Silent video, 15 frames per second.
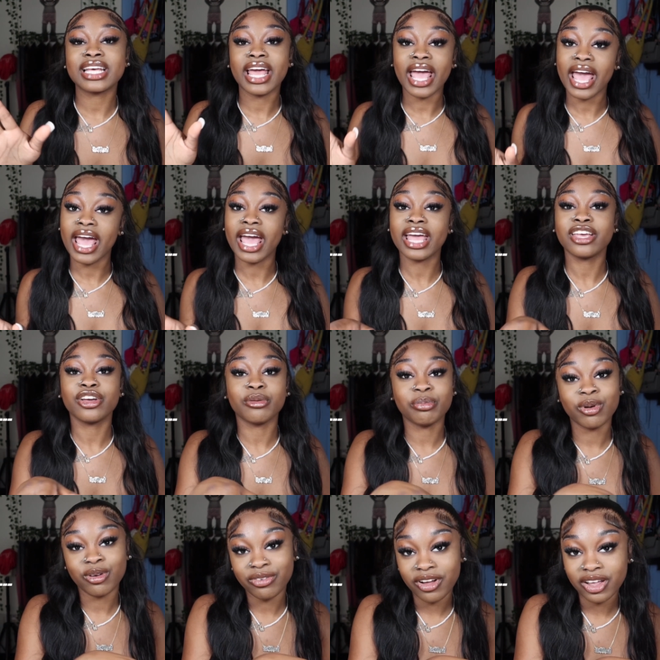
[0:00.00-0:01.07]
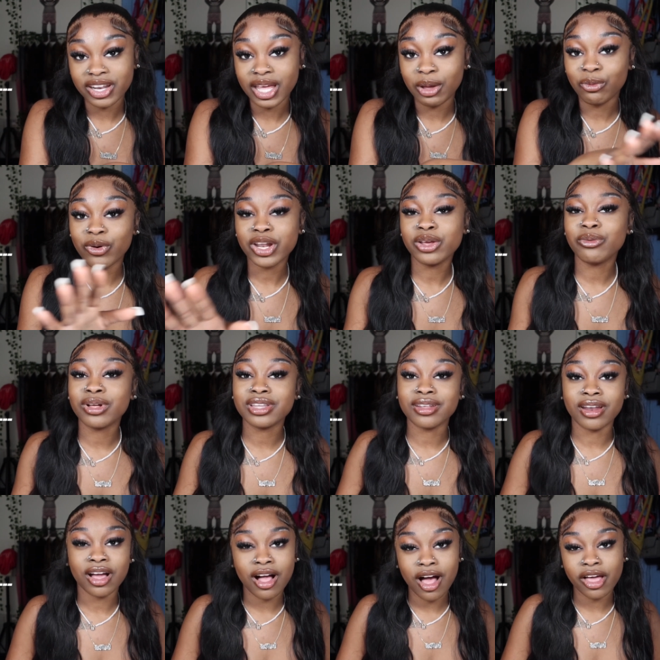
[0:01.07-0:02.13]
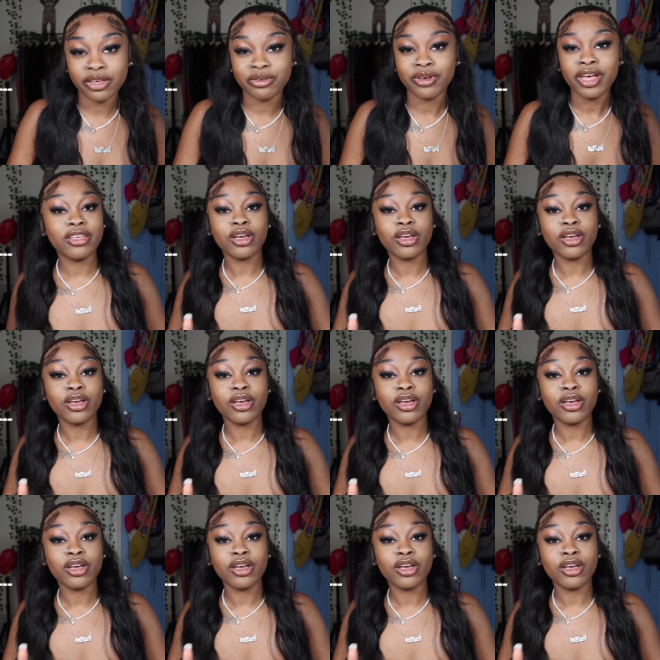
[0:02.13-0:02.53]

say, hey, your profile name, what do you want them to call you?